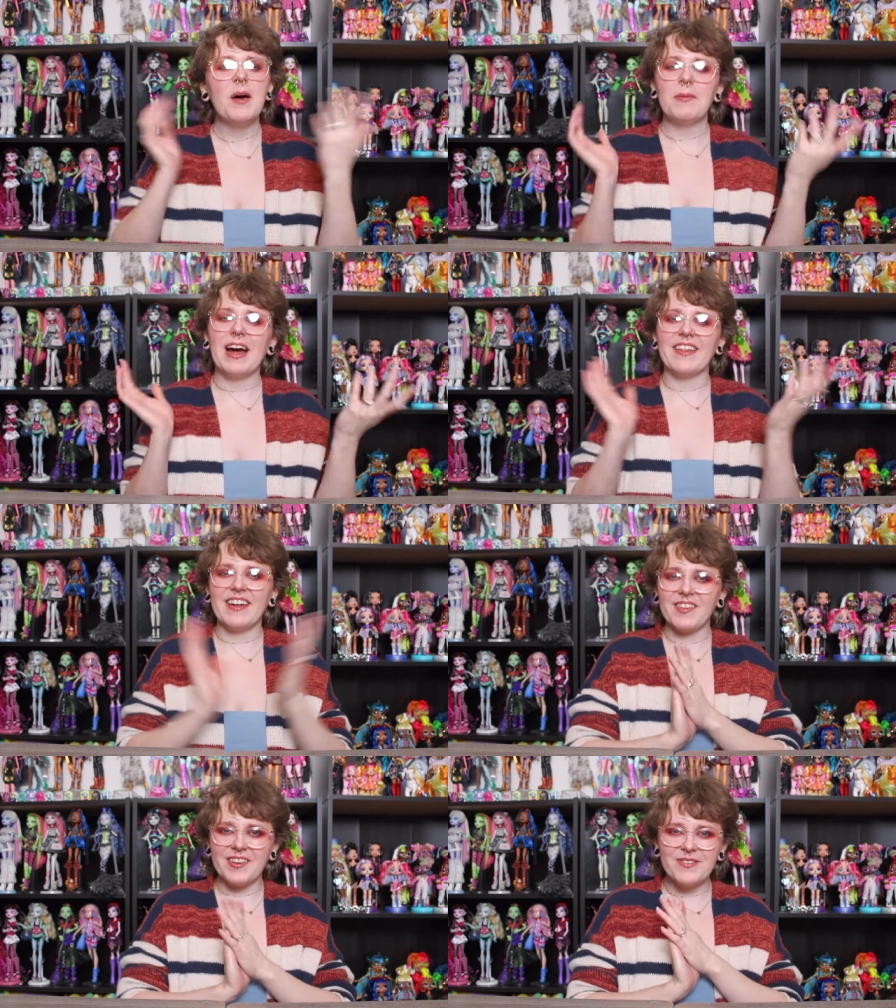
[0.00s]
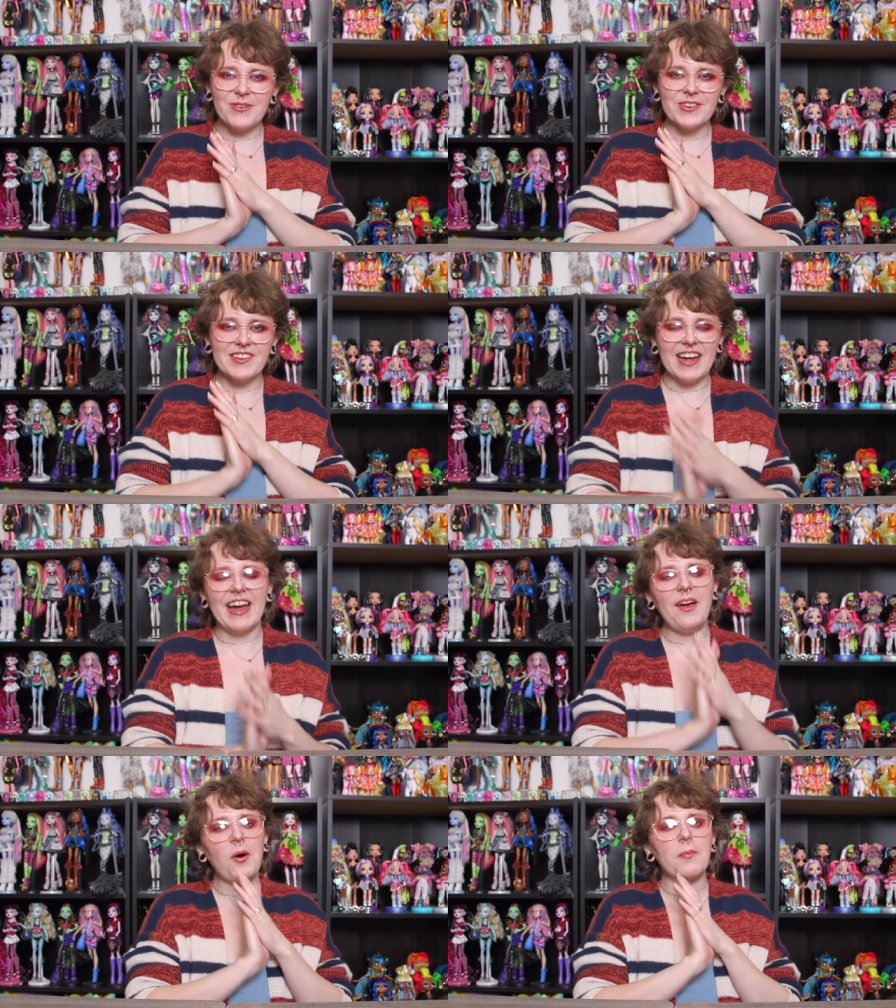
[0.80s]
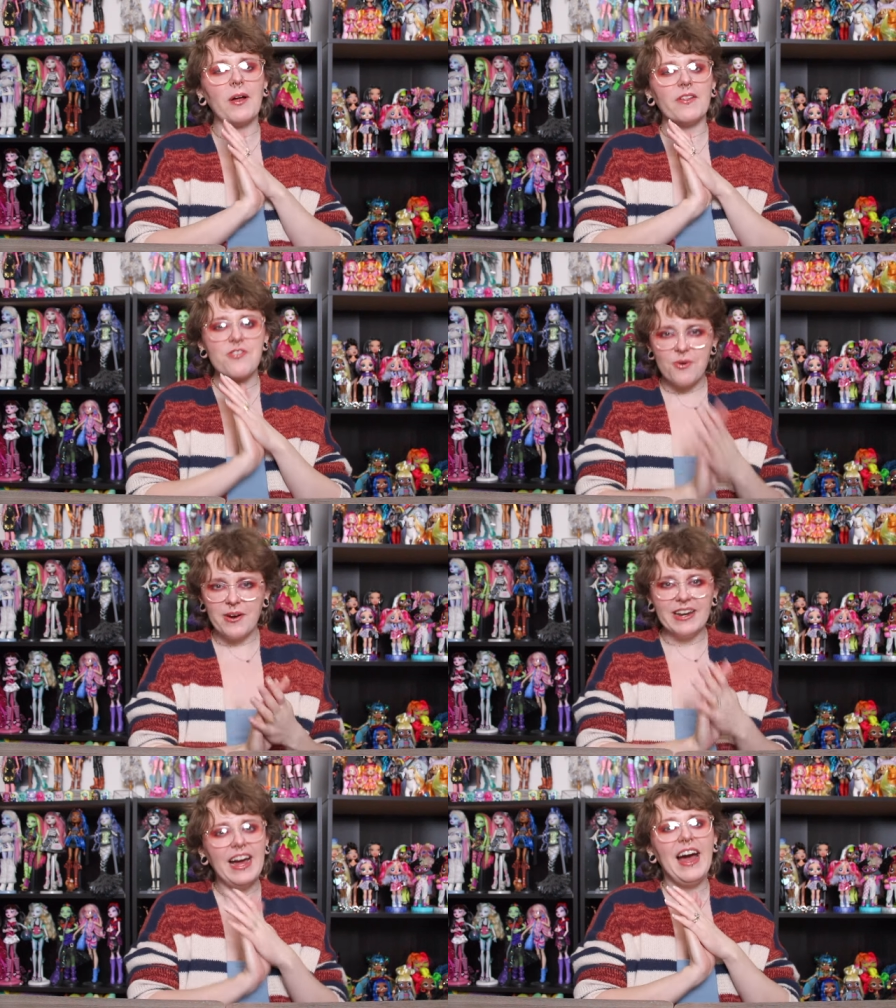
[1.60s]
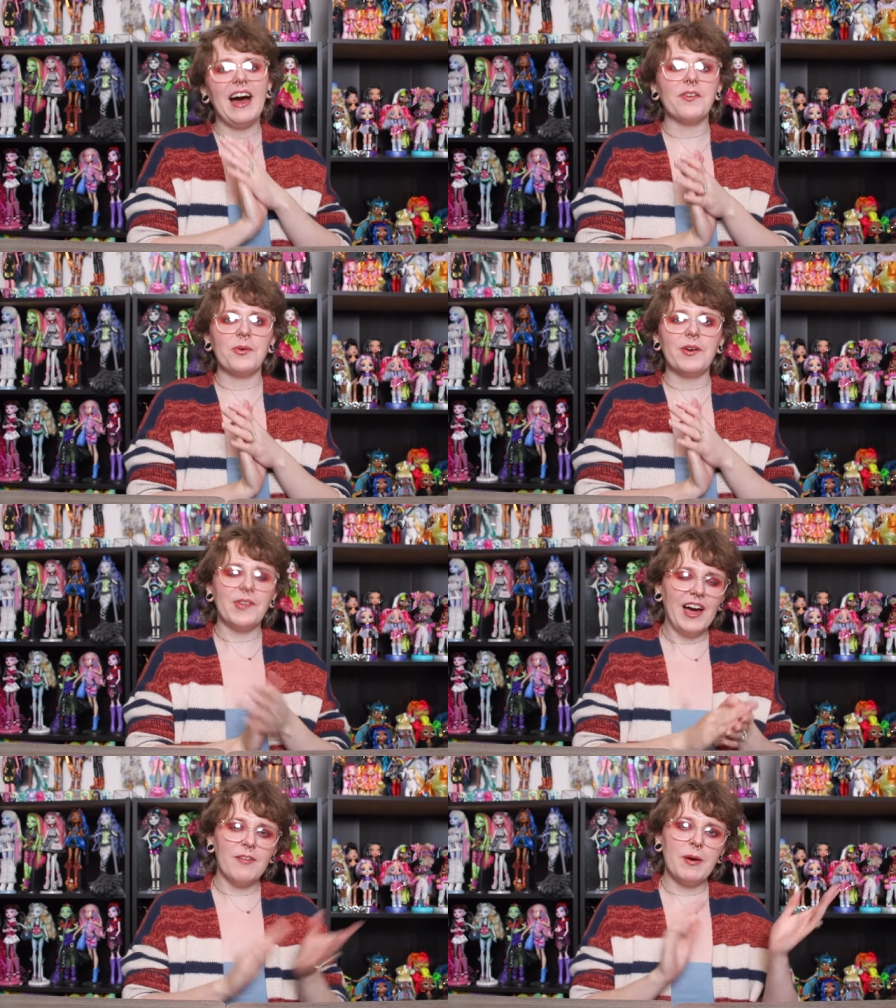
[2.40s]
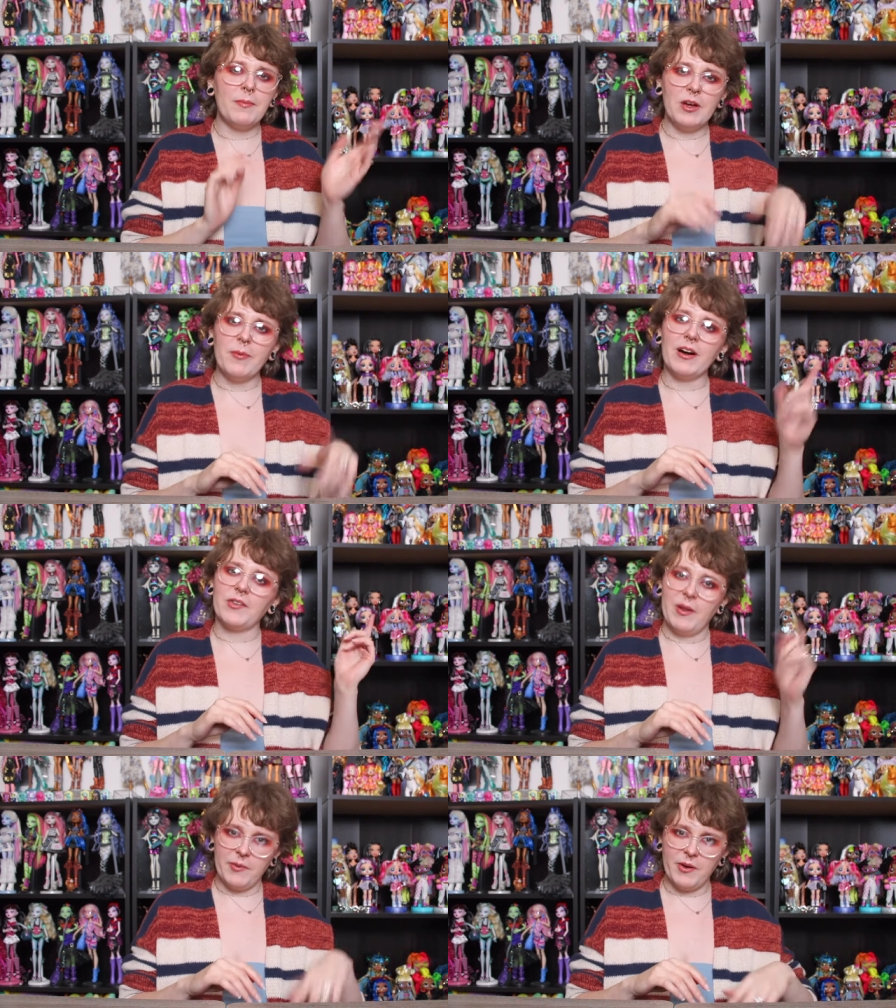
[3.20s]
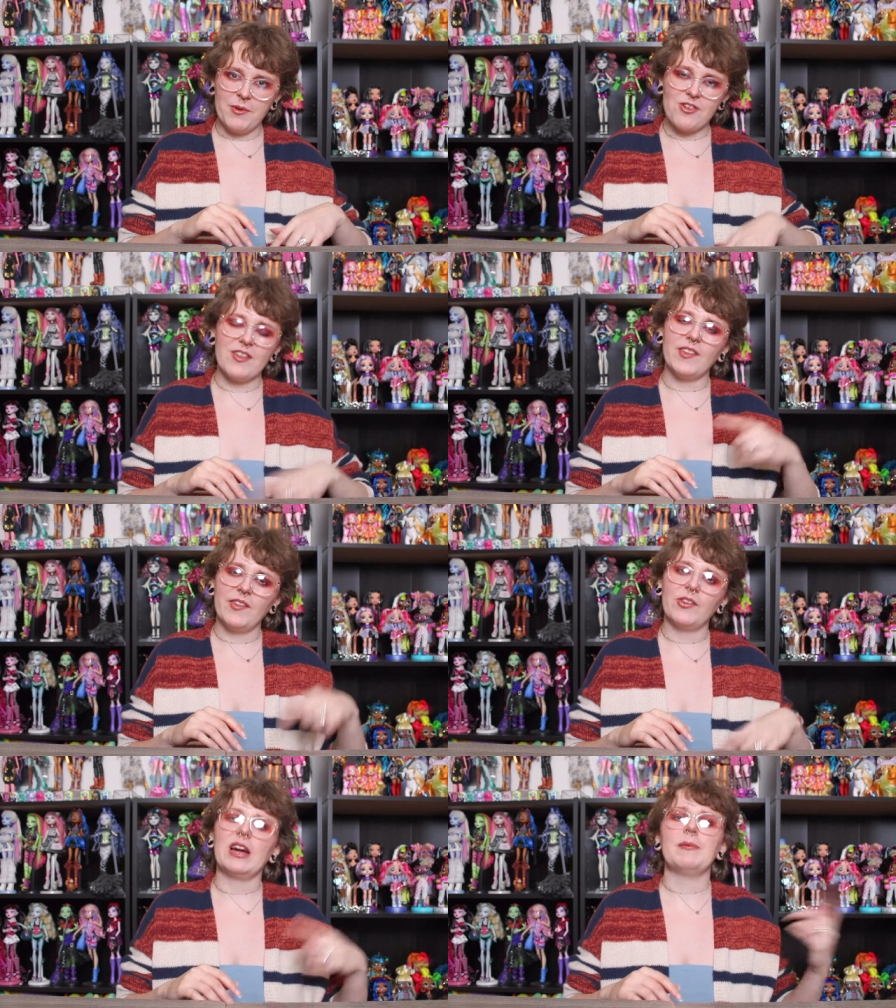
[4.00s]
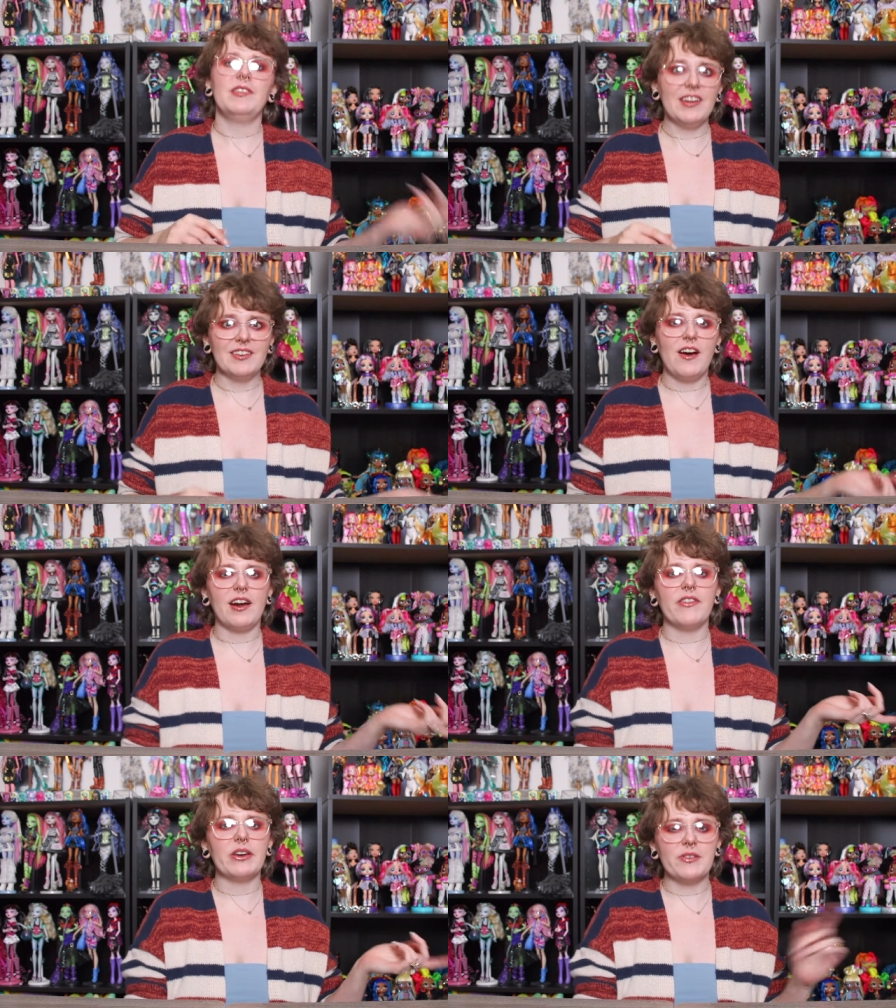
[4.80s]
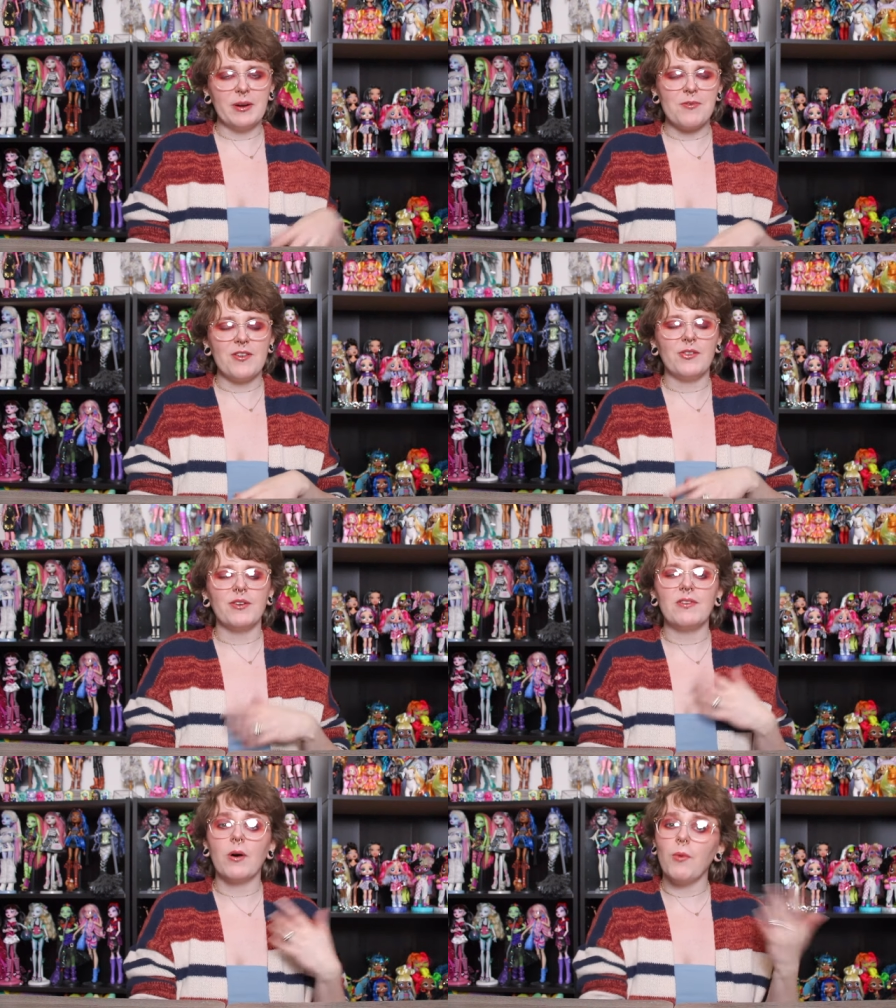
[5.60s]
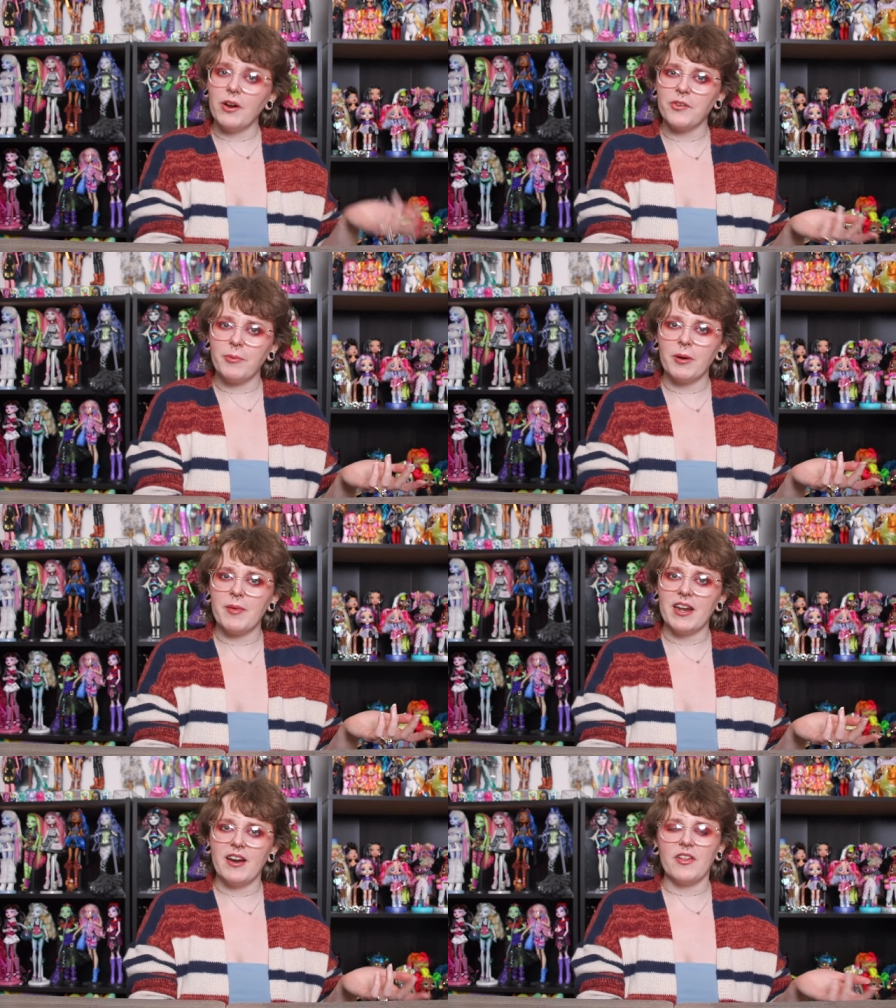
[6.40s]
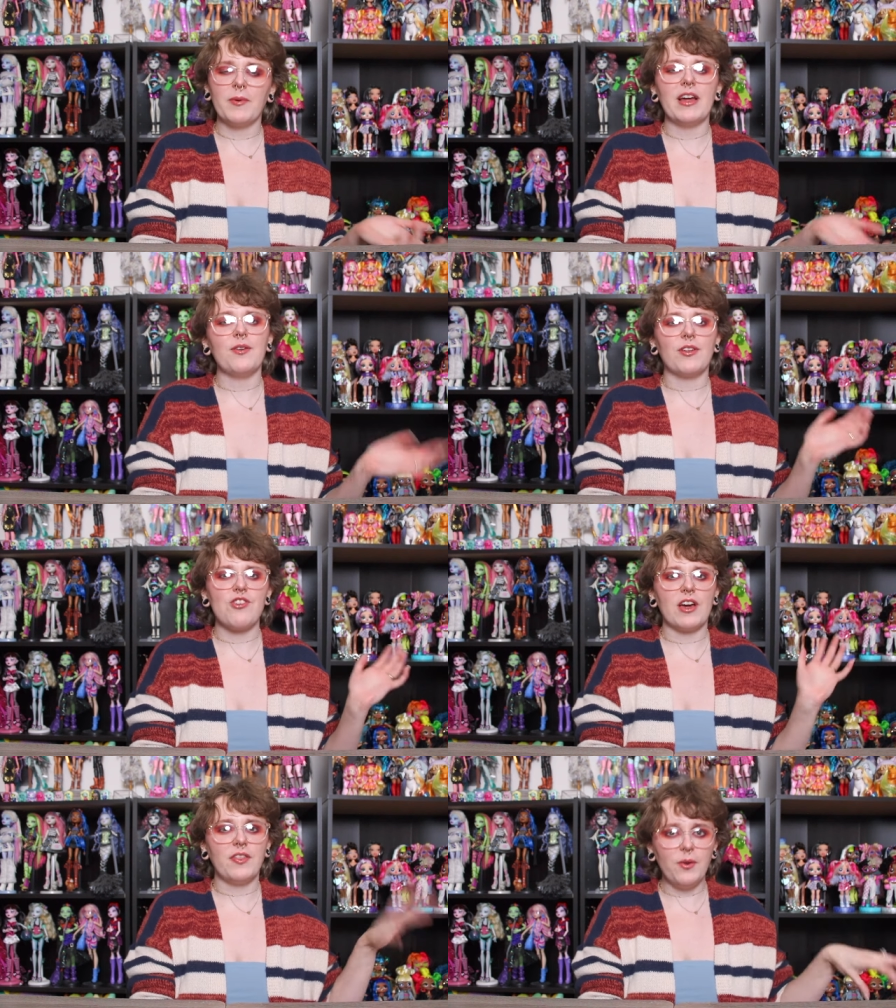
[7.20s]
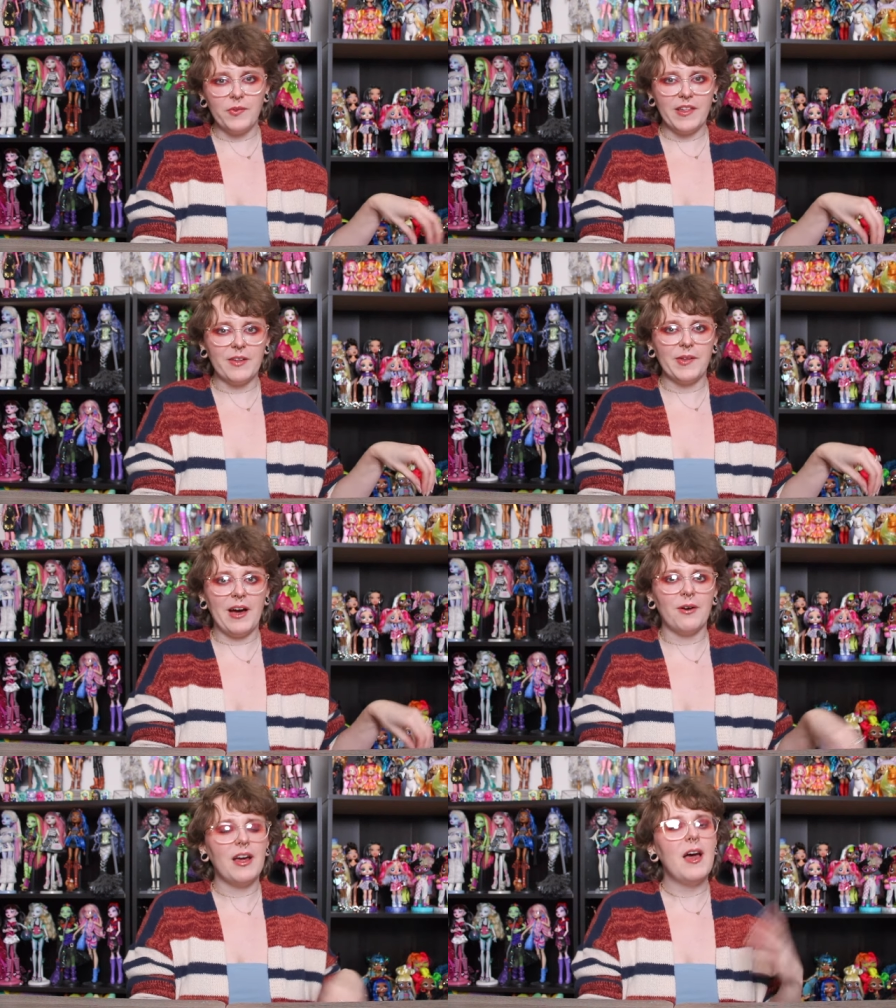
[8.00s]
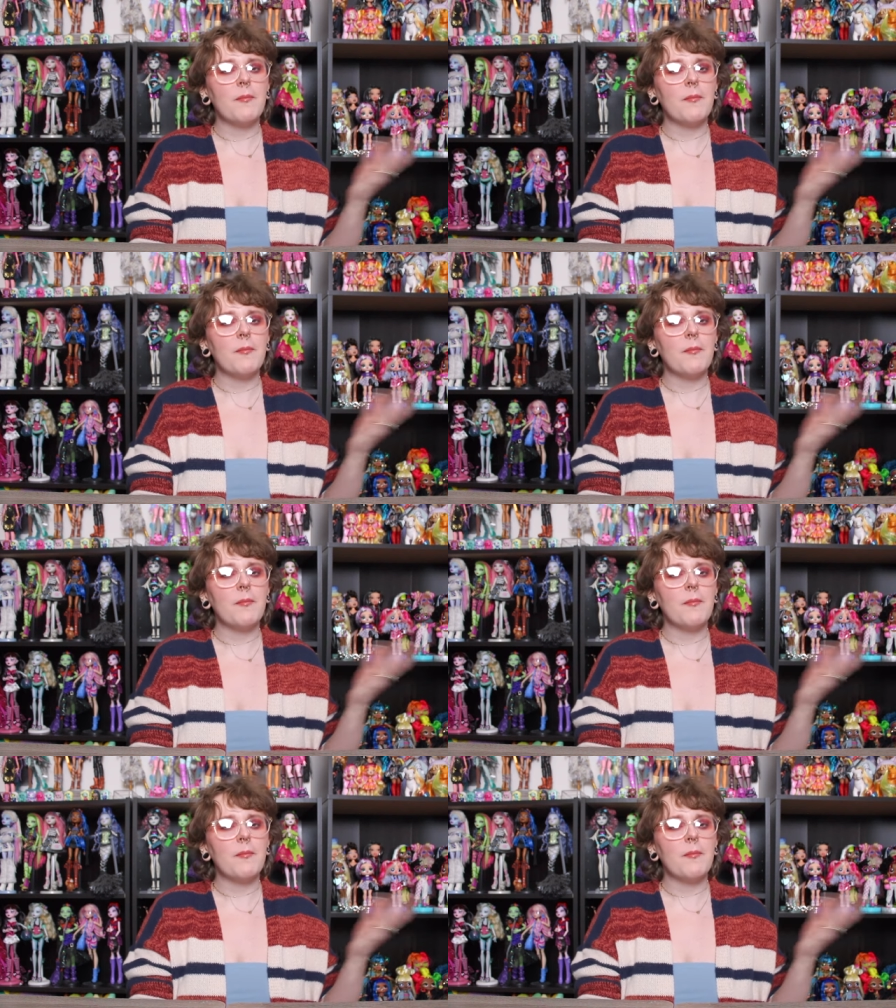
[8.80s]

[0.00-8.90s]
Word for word: But yeah, that is it for today. I hope y'all enjoyed. As always, I have my P.O. Box, Amazon wish list, Instagram, and TikTok in the description. So if y'all want to support me in another way, you can check those things out.